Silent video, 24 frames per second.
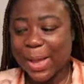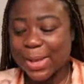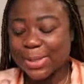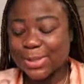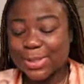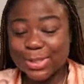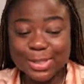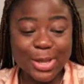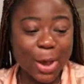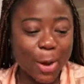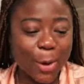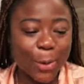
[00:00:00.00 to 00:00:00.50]

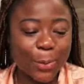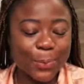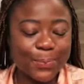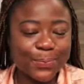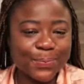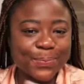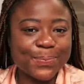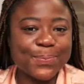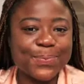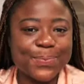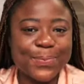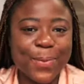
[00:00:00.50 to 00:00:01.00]
So,
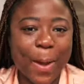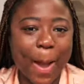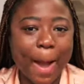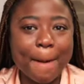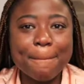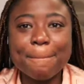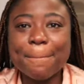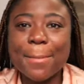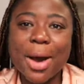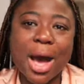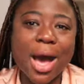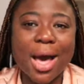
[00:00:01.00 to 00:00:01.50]

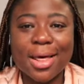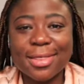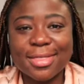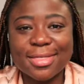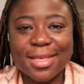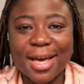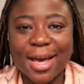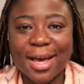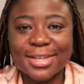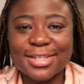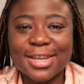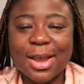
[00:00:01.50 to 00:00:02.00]

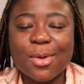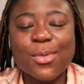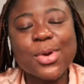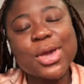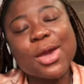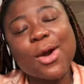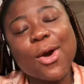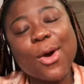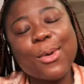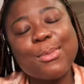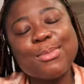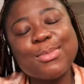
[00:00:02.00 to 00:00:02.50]
Martha, shall we
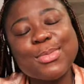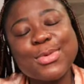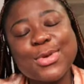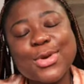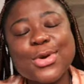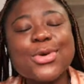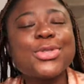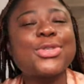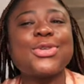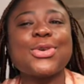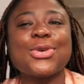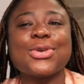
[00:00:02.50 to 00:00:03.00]

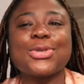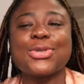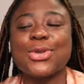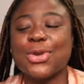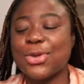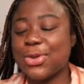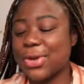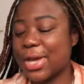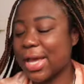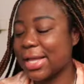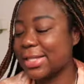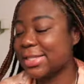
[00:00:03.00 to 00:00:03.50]
unmute you so
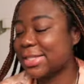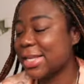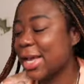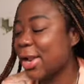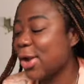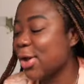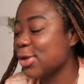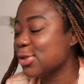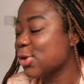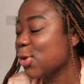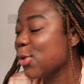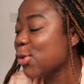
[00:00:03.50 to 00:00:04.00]
you can tell
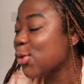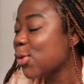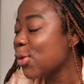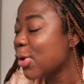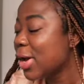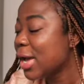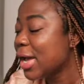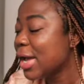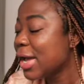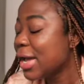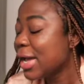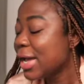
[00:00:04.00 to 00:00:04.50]
us who
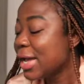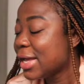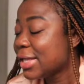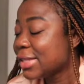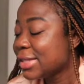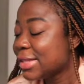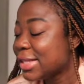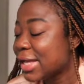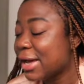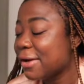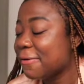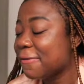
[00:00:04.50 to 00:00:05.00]

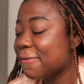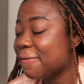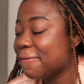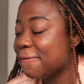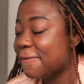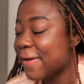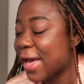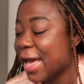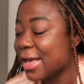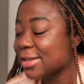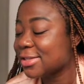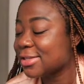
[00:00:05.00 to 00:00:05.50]
the
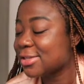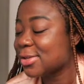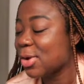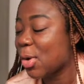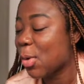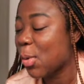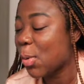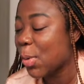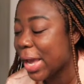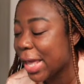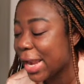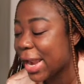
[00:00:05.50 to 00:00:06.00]
first
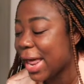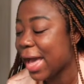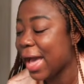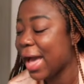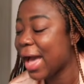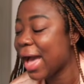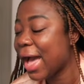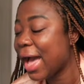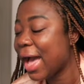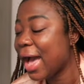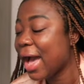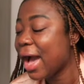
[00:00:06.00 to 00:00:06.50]

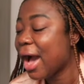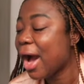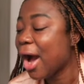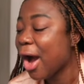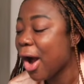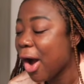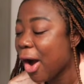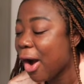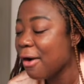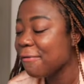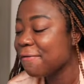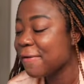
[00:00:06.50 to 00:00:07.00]
winner
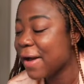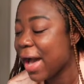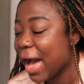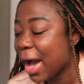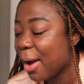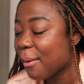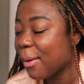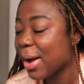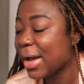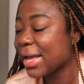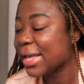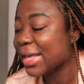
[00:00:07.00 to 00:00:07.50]
of
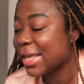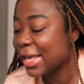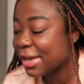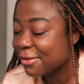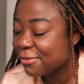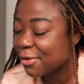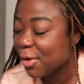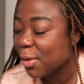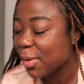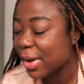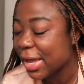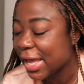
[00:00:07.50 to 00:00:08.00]
our
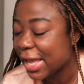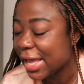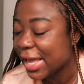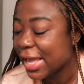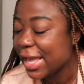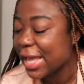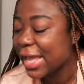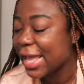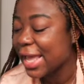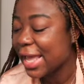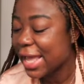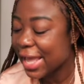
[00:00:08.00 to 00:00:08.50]
giveaway
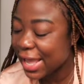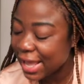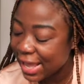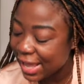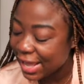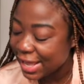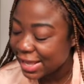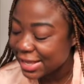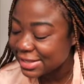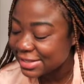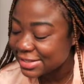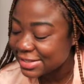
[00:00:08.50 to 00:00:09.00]

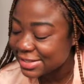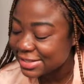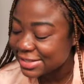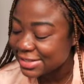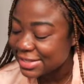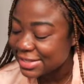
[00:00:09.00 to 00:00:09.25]
is?